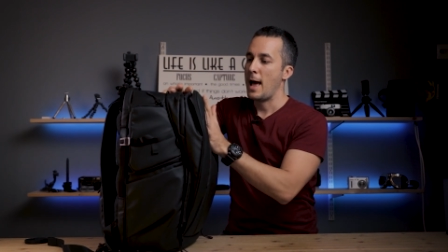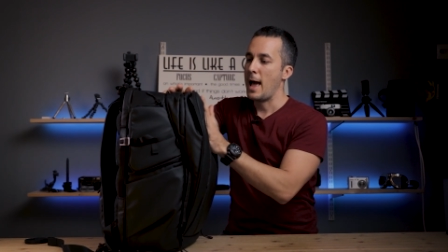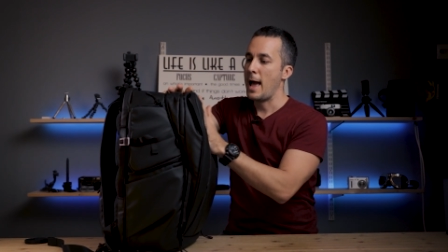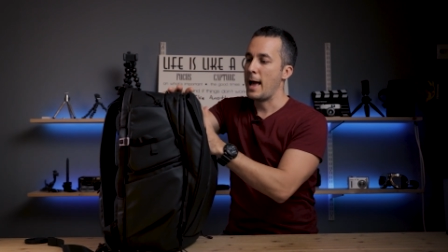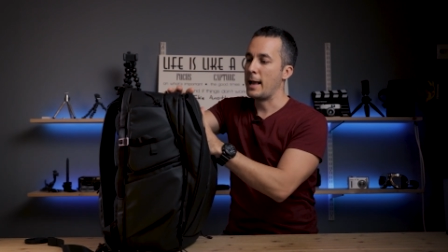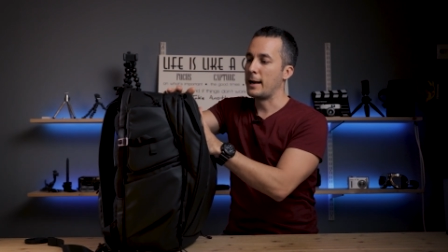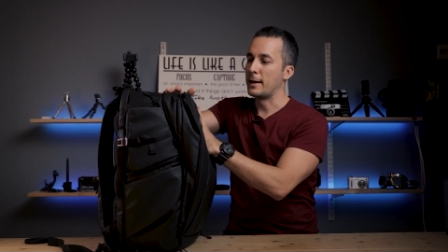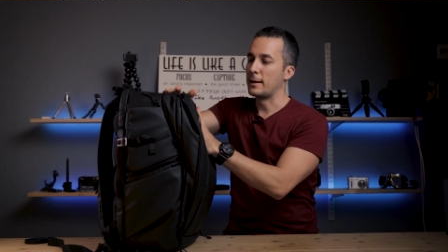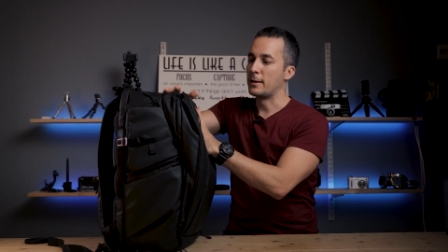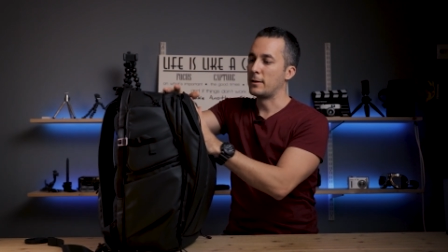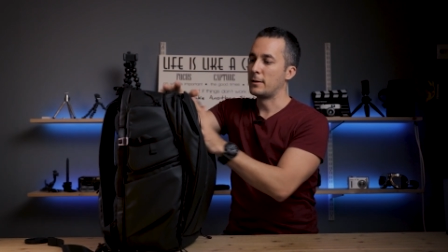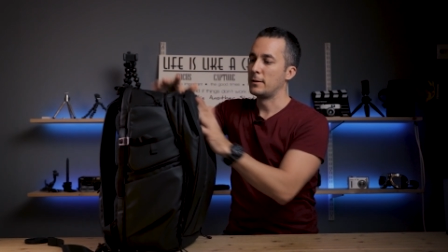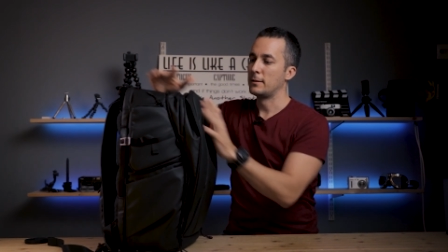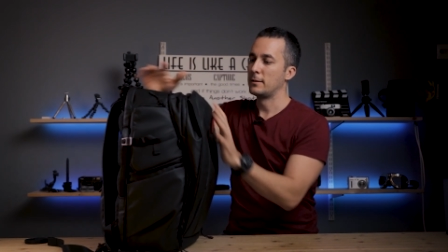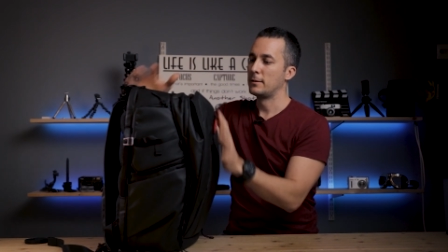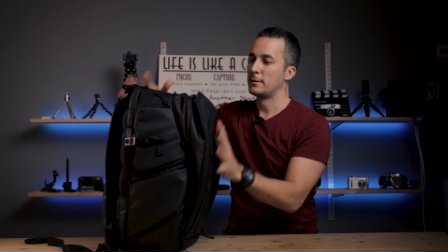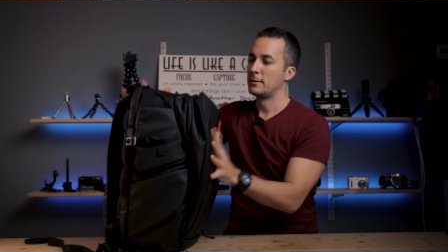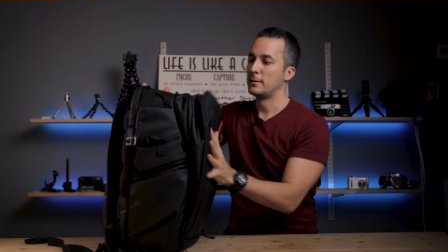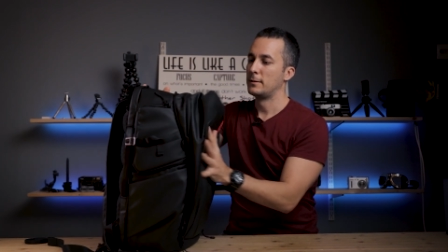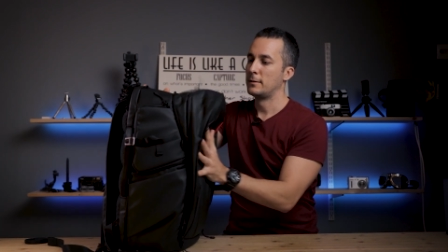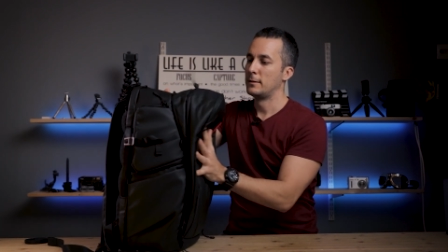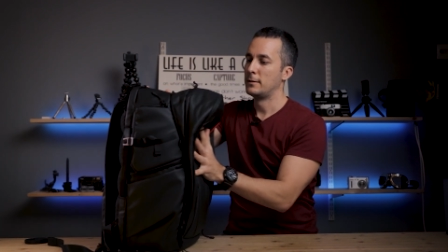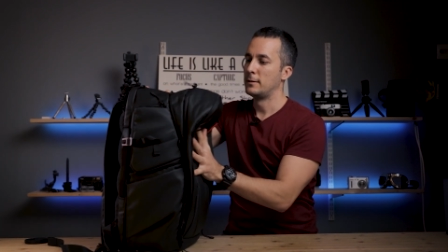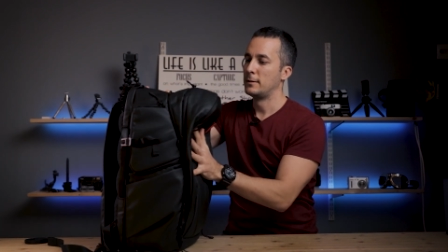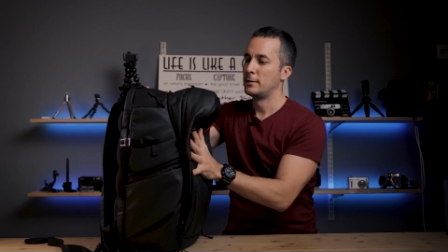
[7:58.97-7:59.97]
and
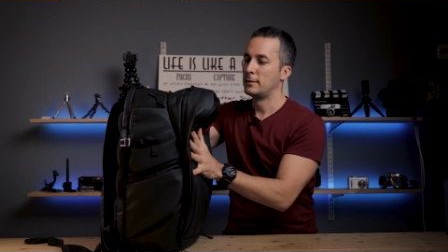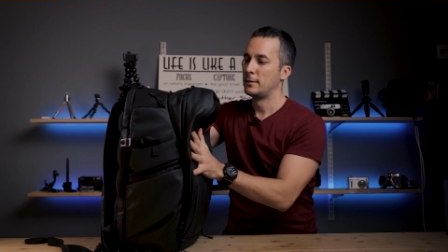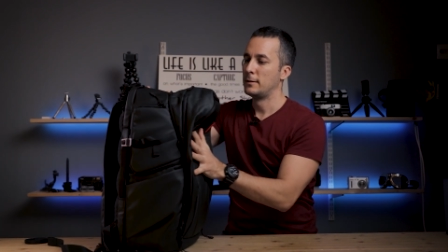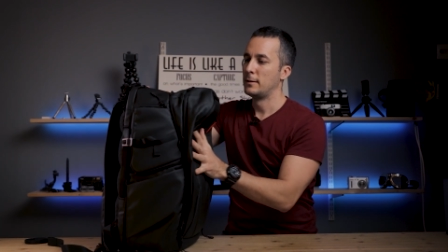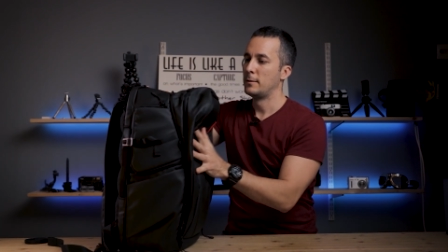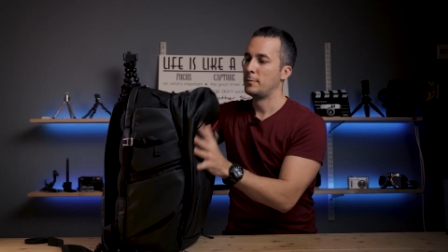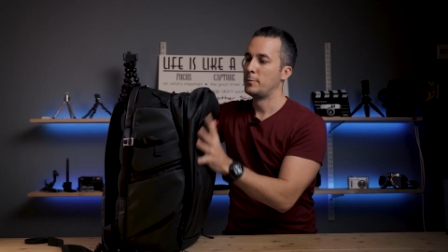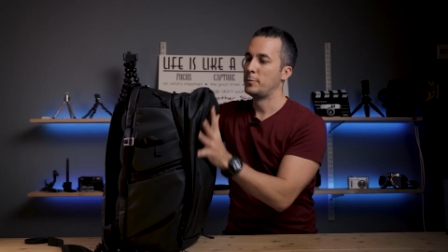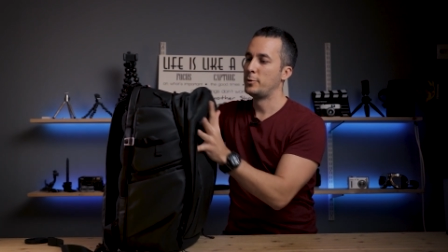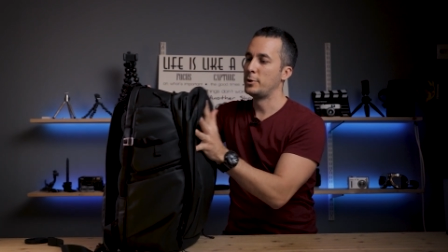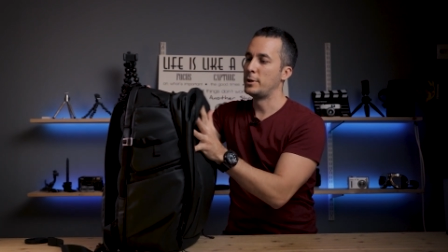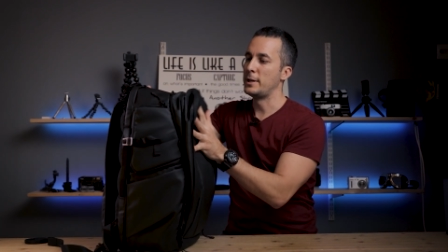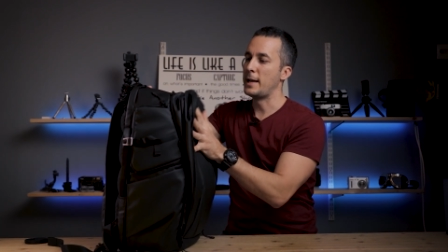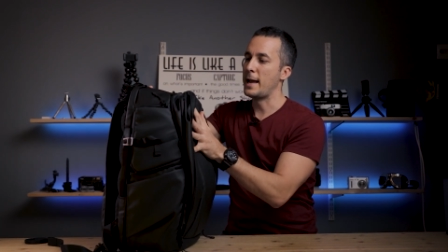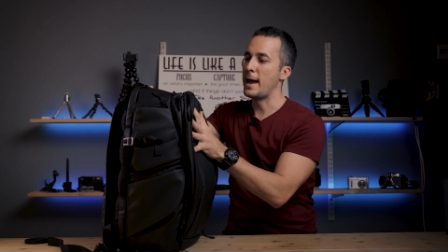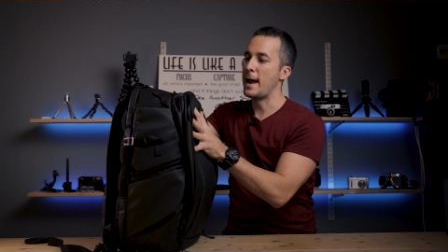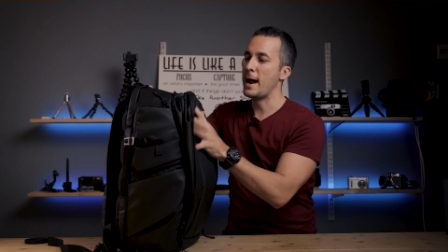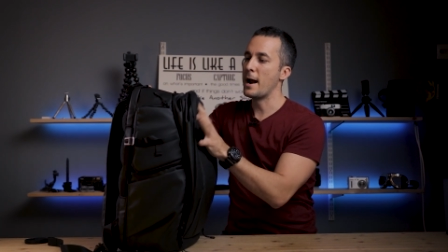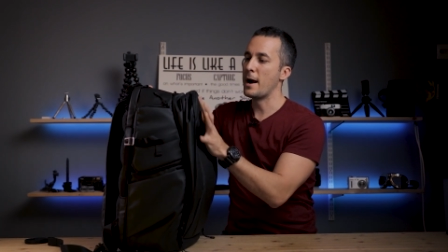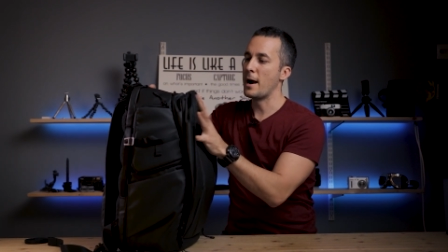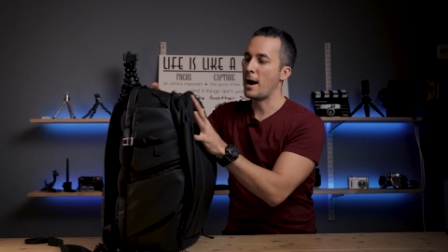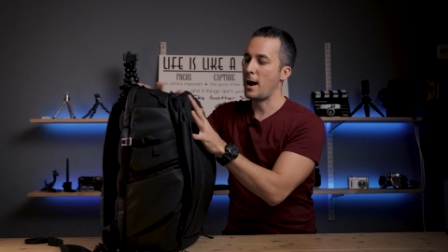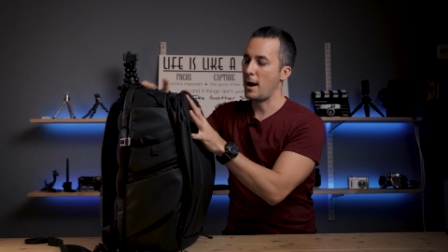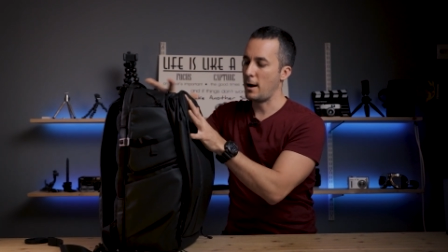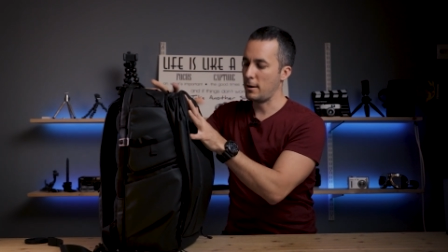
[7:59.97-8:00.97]
put the air